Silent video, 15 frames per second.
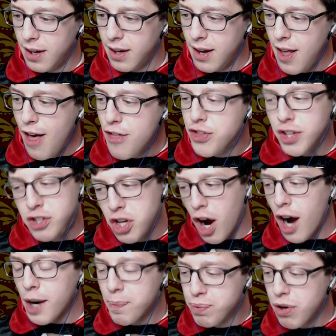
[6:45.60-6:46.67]
The
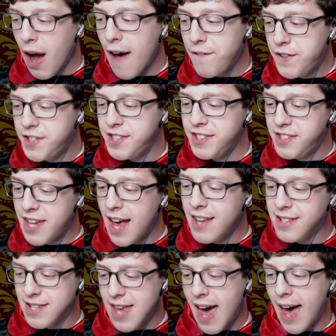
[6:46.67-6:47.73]
Dark Prophecy says
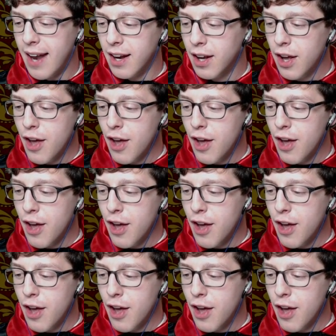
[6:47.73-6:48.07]
that